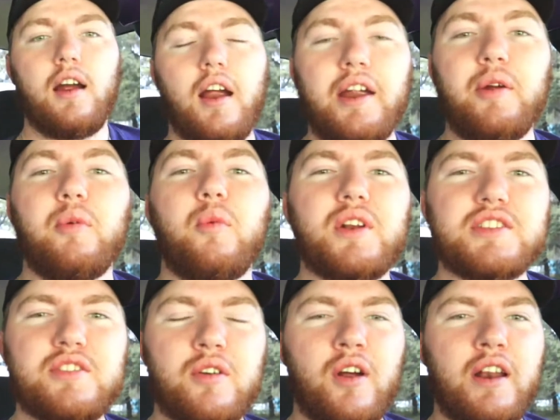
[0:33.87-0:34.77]
All right, what
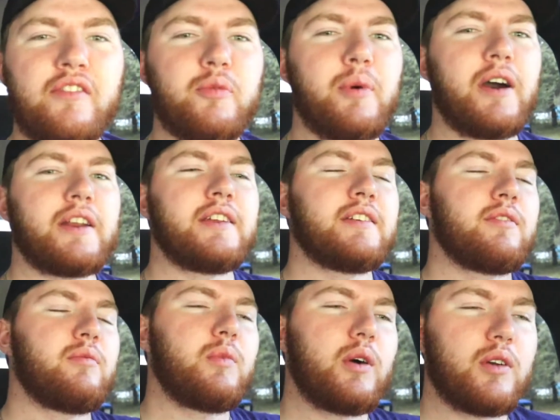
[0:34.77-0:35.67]
is going on, everybody?
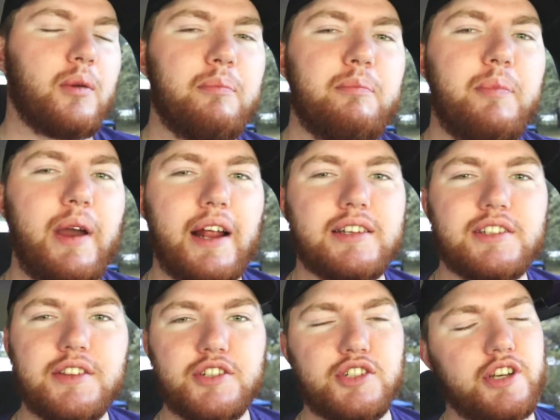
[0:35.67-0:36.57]
Welcome back
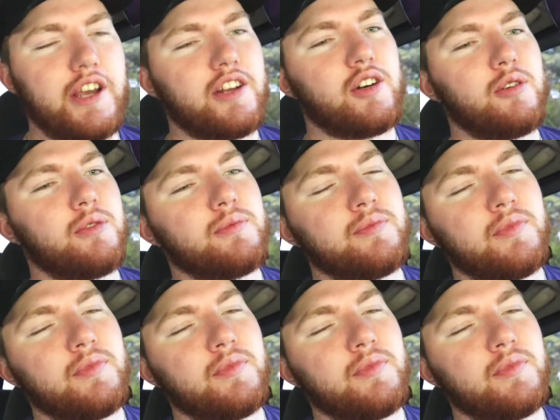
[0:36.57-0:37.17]
to the channel.